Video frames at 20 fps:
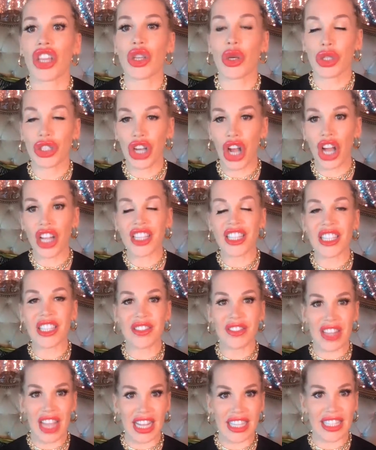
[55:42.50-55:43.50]
Your
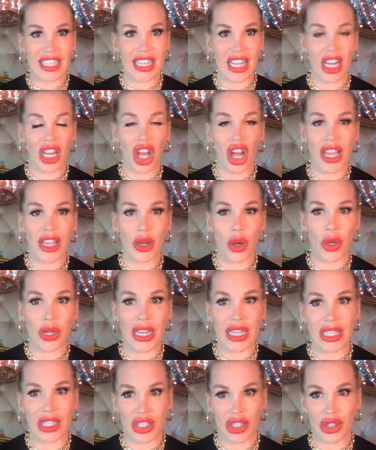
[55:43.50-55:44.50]
chances of getting a like
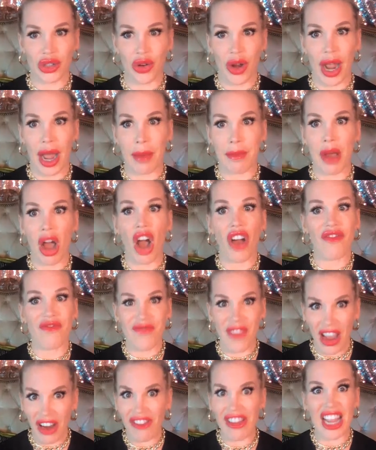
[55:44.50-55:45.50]
on Instagram
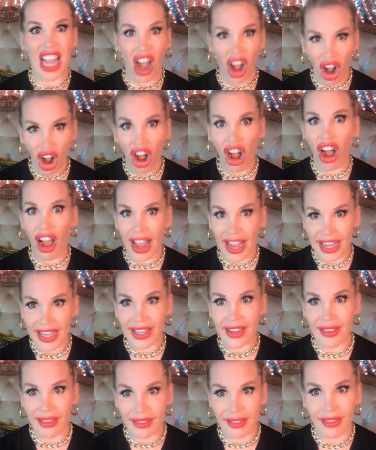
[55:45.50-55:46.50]
are very
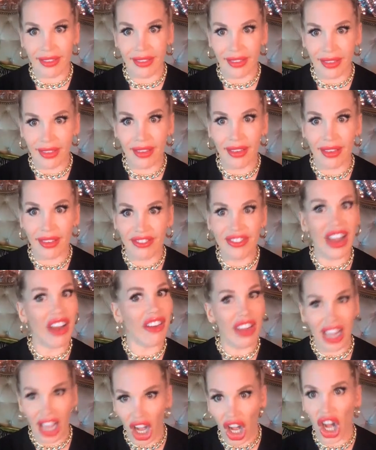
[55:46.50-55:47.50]
high.
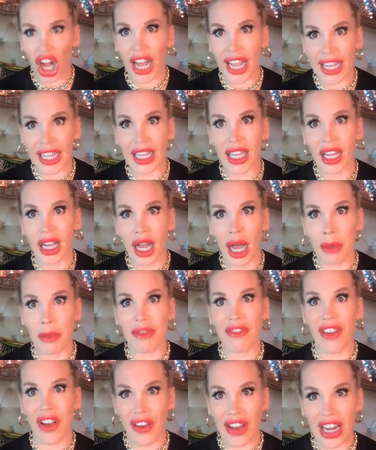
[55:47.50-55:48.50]
Very high.
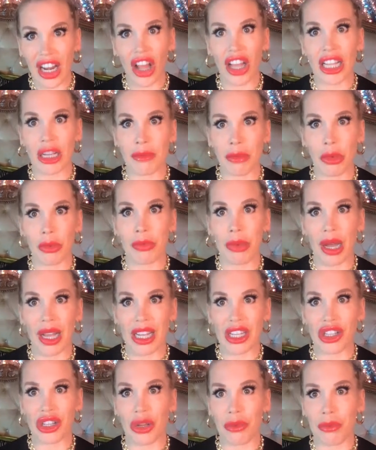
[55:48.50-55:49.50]
I'm a very likable
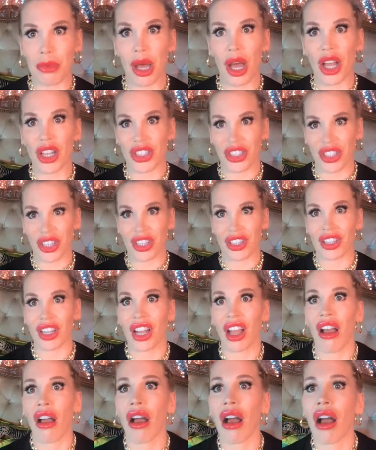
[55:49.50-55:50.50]
person.